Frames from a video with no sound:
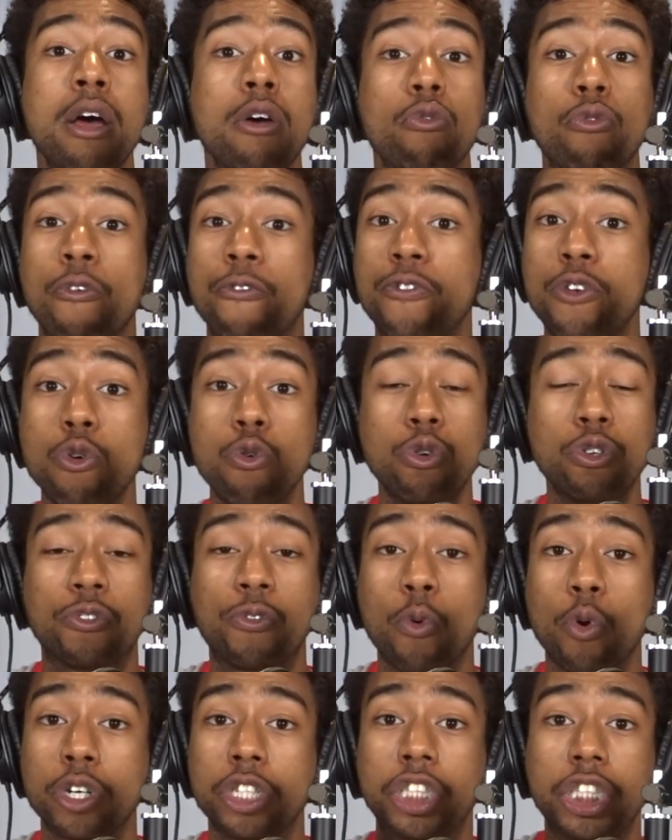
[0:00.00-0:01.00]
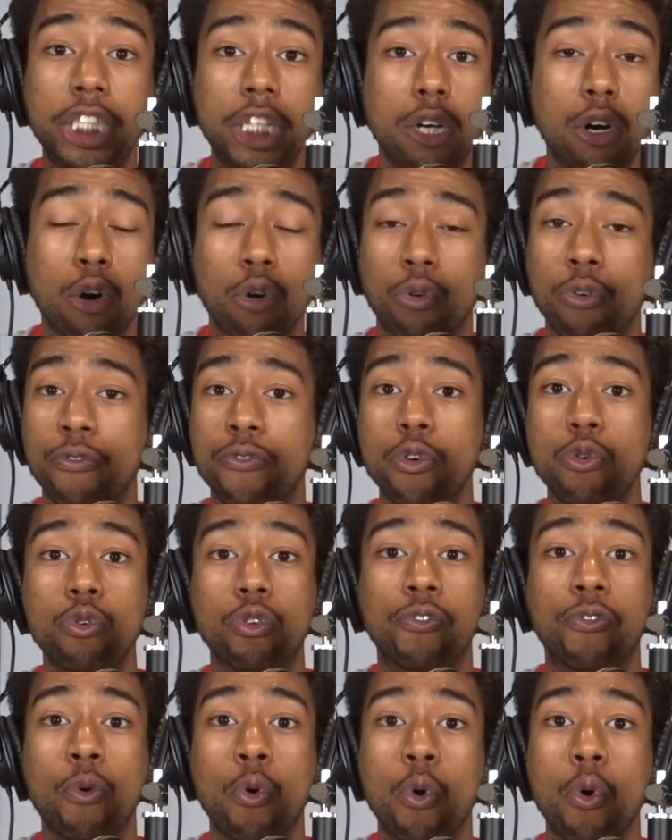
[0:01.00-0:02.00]
reviews for She-Hulk,
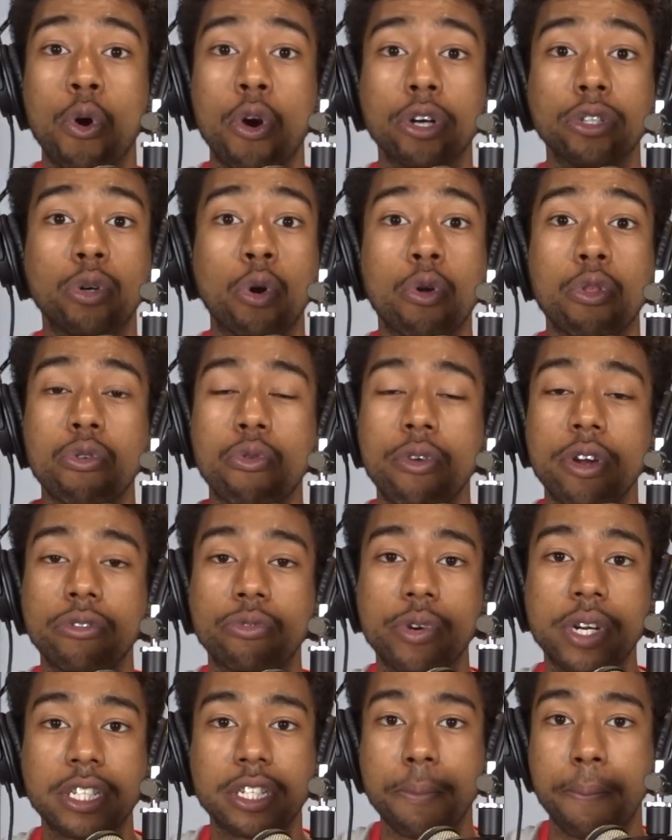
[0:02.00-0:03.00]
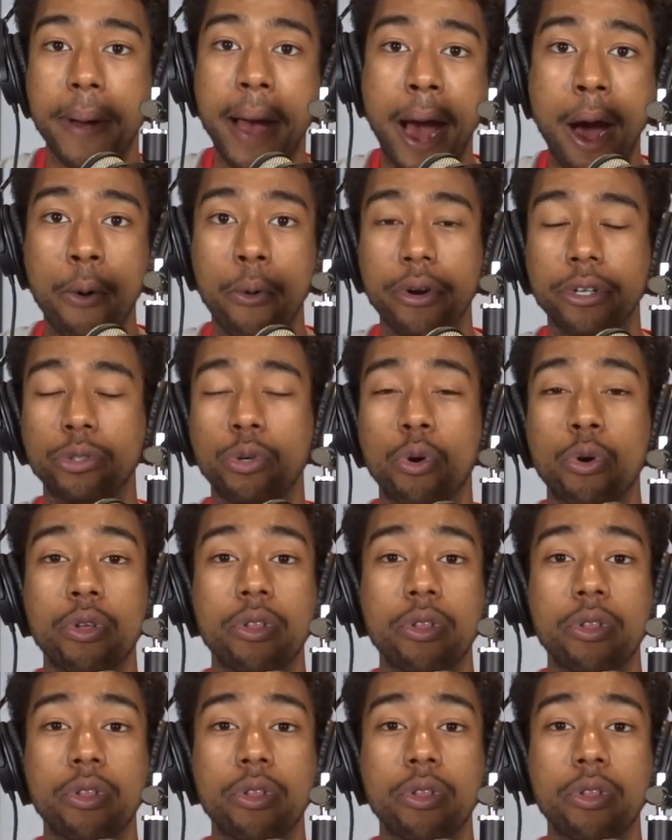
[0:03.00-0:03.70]
reviews for Lord of the Rings, Rings of Power,